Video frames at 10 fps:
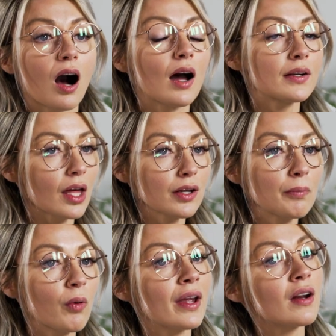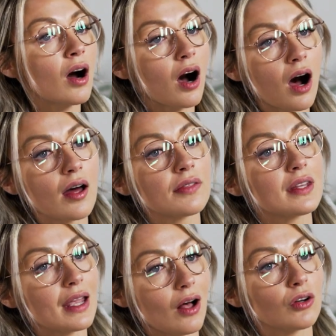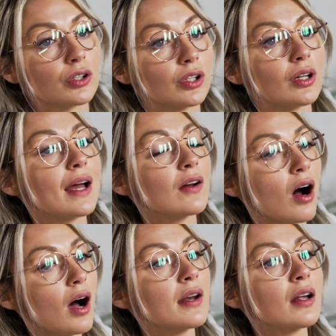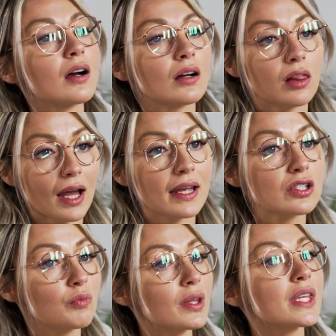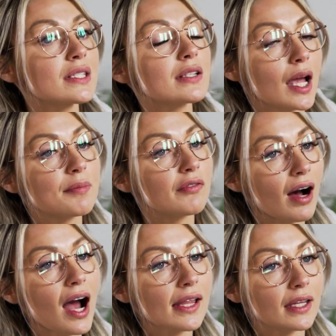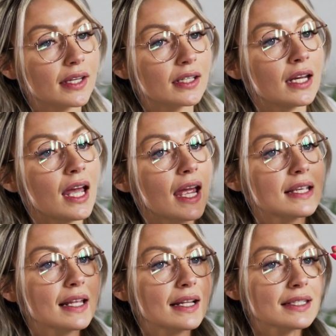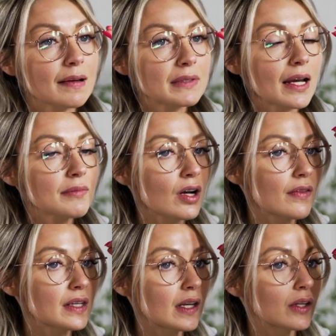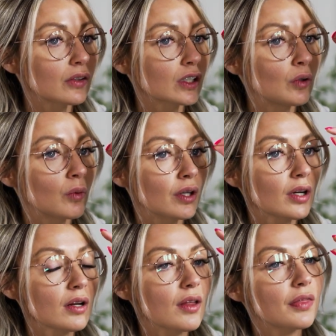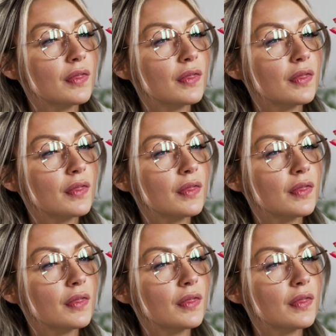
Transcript: Another point on the L curl and on clients with this type of eyelid is that sometimes on the inner corner,